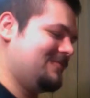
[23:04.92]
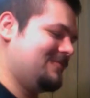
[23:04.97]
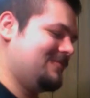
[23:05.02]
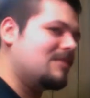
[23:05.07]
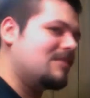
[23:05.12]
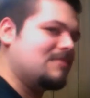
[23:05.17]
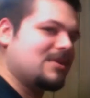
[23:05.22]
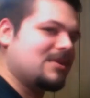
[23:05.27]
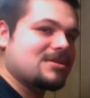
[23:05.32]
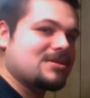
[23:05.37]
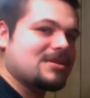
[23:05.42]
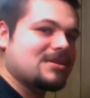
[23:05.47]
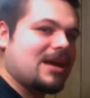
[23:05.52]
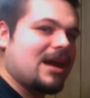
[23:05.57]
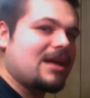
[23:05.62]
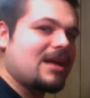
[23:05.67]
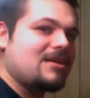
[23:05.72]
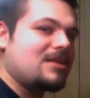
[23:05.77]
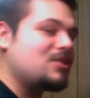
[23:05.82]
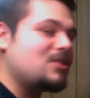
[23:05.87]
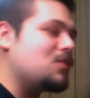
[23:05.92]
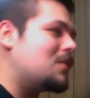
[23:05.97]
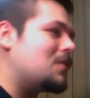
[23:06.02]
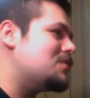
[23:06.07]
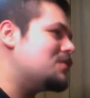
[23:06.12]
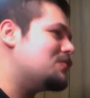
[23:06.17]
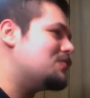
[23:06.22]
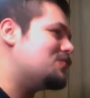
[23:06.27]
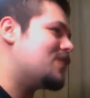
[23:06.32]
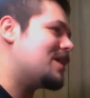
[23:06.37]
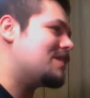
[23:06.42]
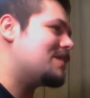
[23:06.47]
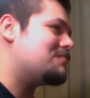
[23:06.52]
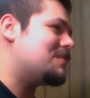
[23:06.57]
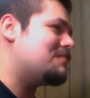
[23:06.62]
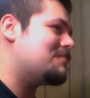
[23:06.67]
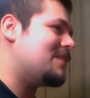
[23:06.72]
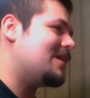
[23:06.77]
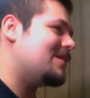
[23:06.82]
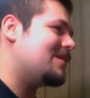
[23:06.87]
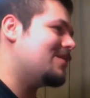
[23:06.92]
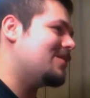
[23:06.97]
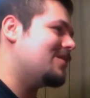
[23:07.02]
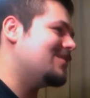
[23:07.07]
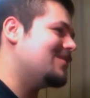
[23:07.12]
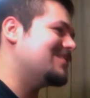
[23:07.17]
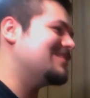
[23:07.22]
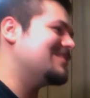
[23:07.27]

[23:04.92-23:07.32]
All right, because I innuendo frack in my backyard.